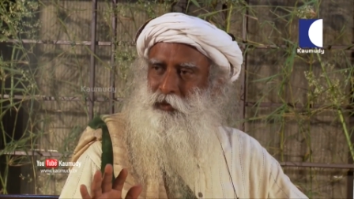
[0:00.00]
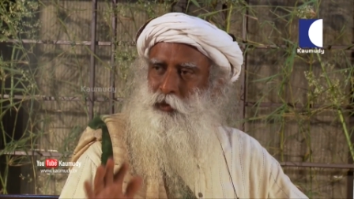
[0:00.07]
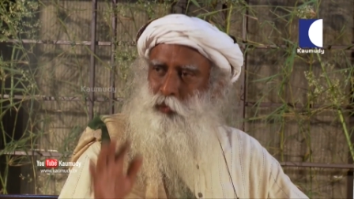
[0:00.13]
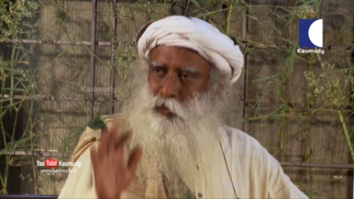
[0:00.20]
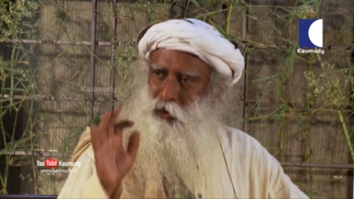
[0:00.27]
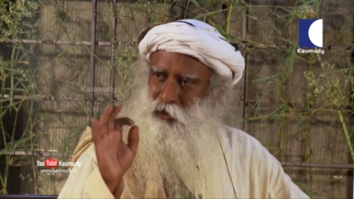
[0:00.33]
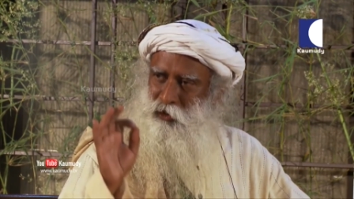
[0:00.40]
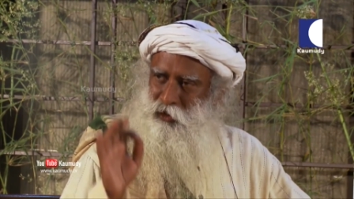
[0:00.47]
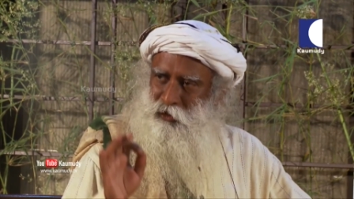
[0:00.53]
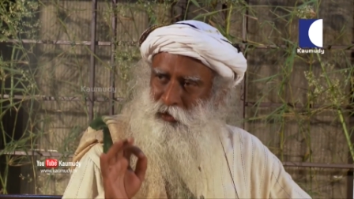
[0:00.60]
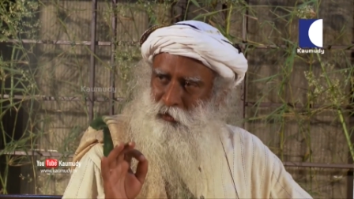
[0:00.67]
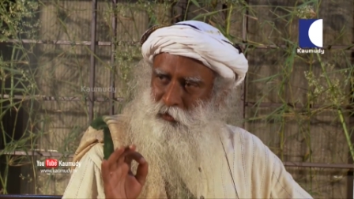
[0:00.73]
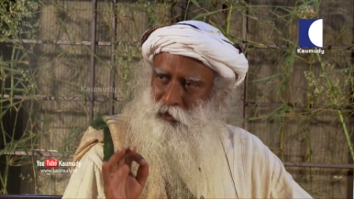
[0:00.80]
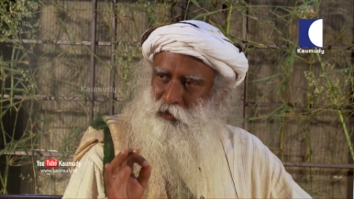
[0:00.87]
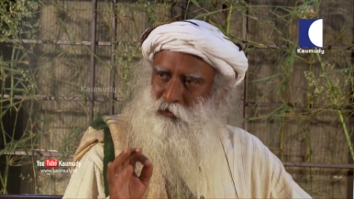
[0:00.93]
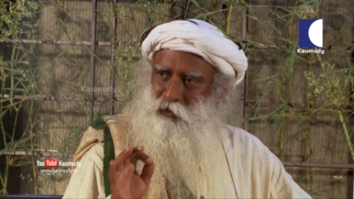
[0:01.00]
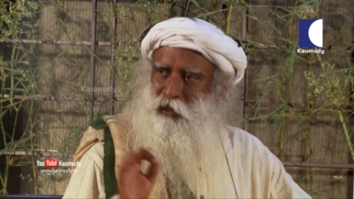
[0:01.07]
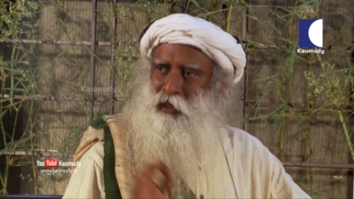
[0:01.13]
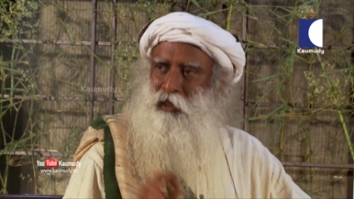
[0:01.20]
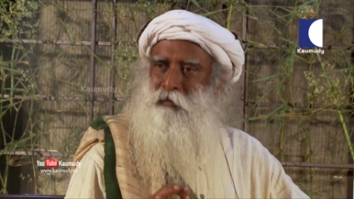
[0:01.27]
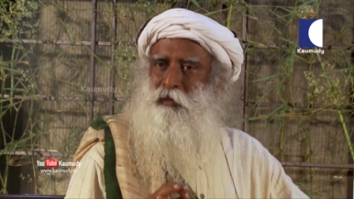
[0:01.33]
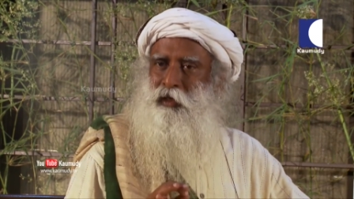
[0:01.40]
The water consumption
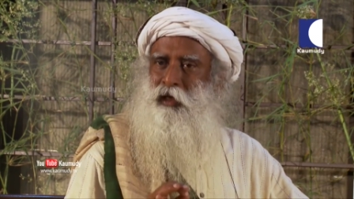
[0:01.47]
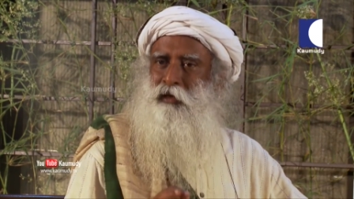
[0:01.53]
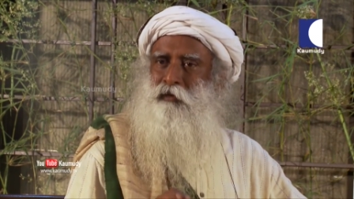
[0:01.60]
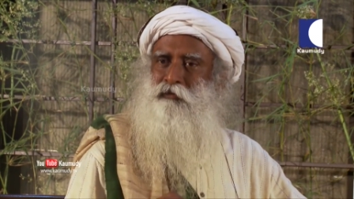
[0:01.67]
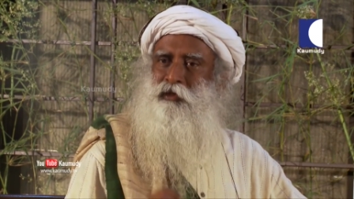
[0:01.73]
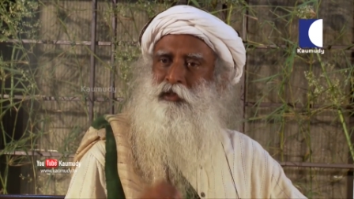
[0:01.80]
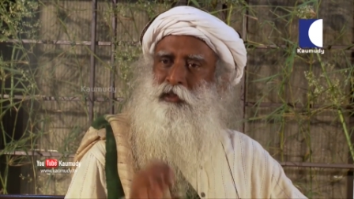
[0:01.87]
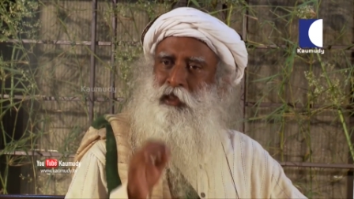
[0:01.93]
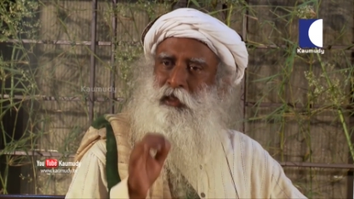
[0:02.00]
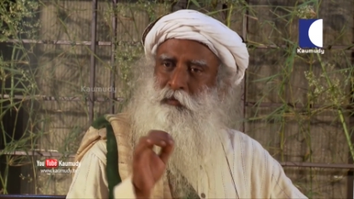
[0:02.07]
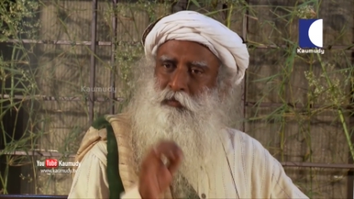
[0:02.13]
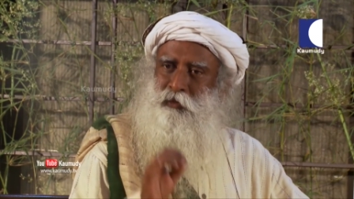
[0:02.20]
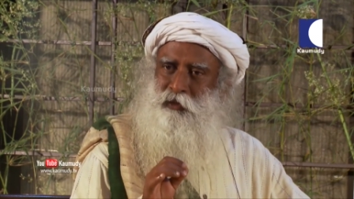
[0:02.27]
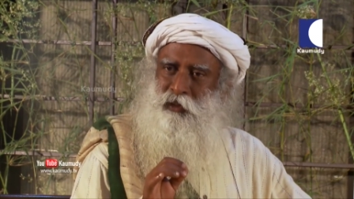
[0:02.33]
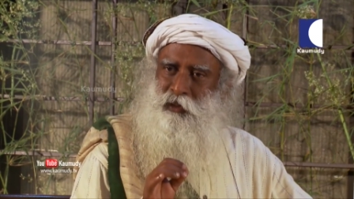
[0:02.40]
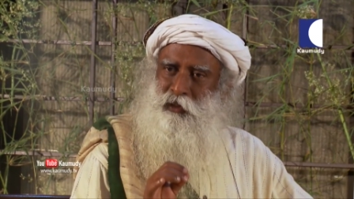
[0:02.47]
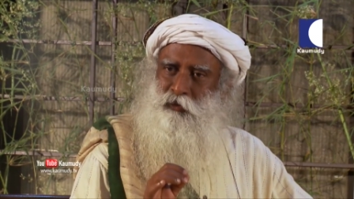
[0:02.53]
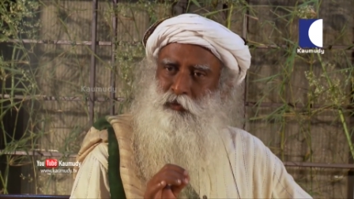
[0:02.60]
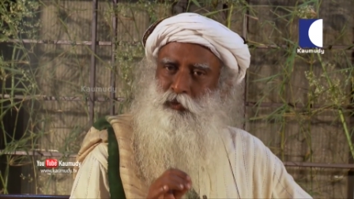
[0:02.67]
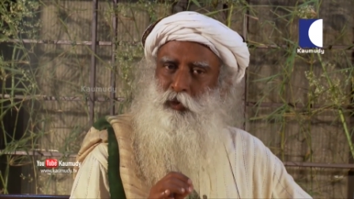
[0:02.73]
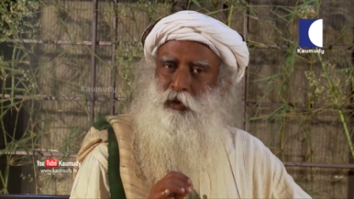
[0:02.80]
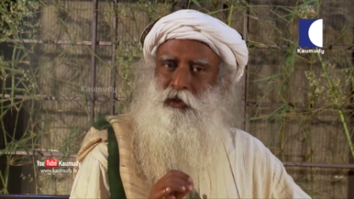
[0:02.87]
will come down. With ten percent
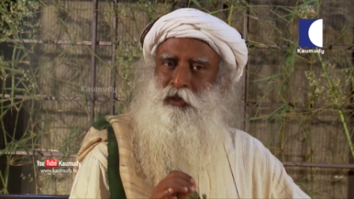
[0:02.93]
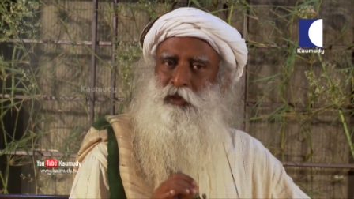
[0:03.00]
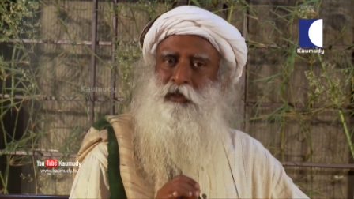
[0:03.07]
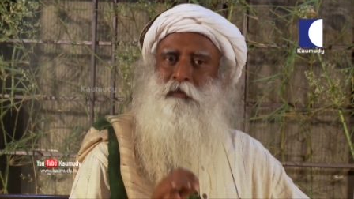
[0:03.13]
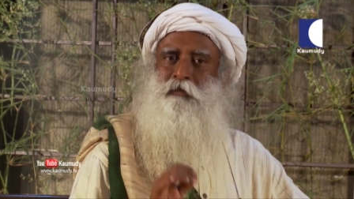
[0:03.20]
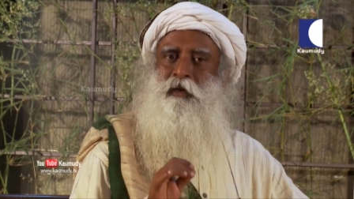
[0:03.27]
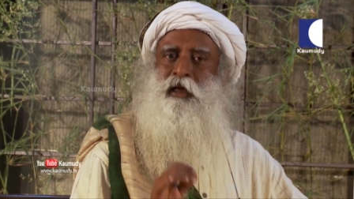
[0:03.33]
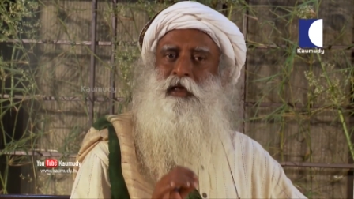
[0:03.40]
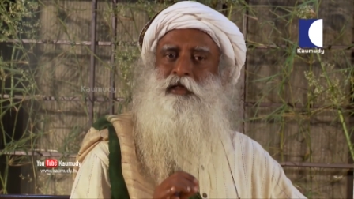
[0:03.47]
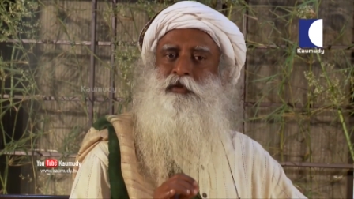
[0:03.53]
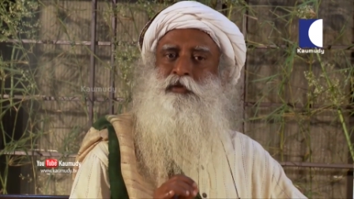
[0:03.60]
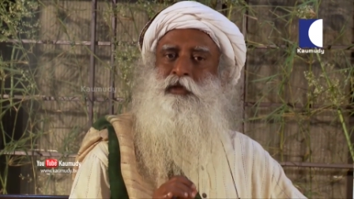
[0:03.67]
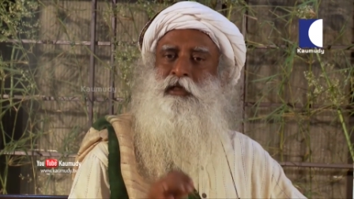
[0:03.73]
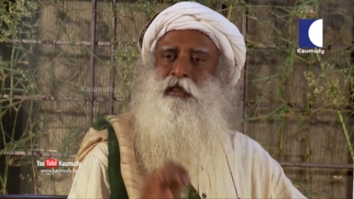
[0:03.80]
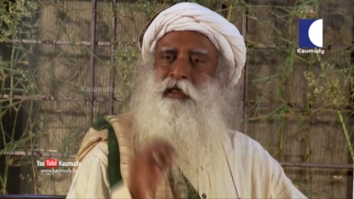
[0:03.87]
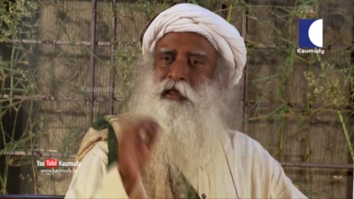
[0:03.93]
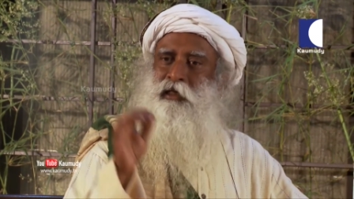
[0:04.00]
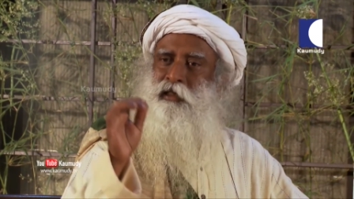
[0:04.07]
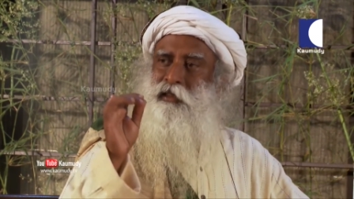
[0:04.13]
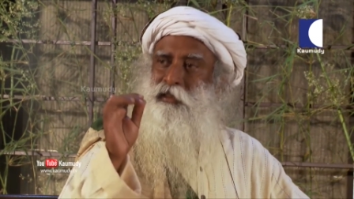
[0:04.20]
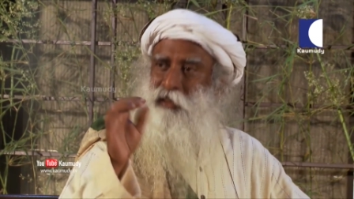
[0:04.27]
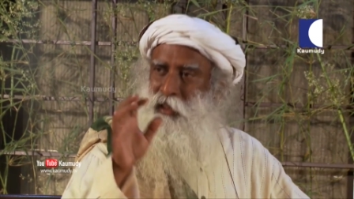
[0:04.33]
of water, the plants will
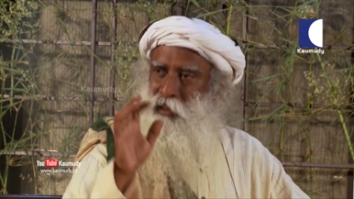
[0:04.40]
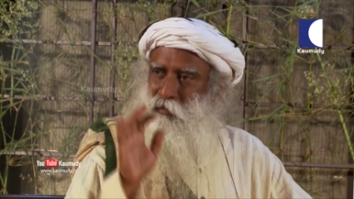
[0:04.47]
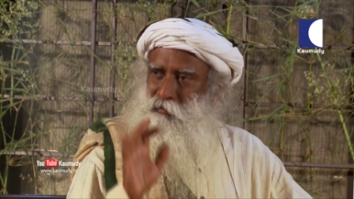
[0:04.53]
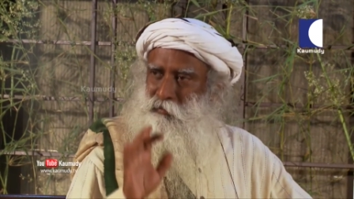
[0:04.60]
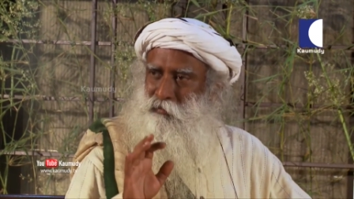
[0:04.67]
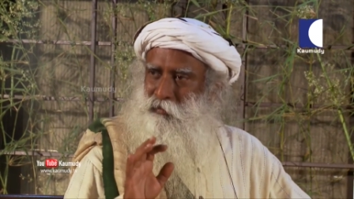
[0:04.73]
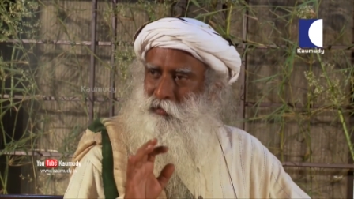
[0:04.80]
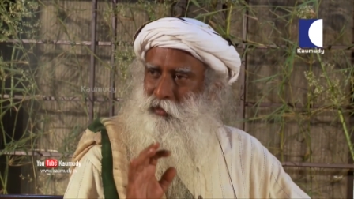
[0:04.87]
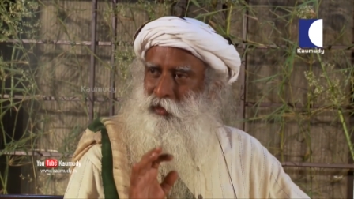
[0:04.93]
yield the same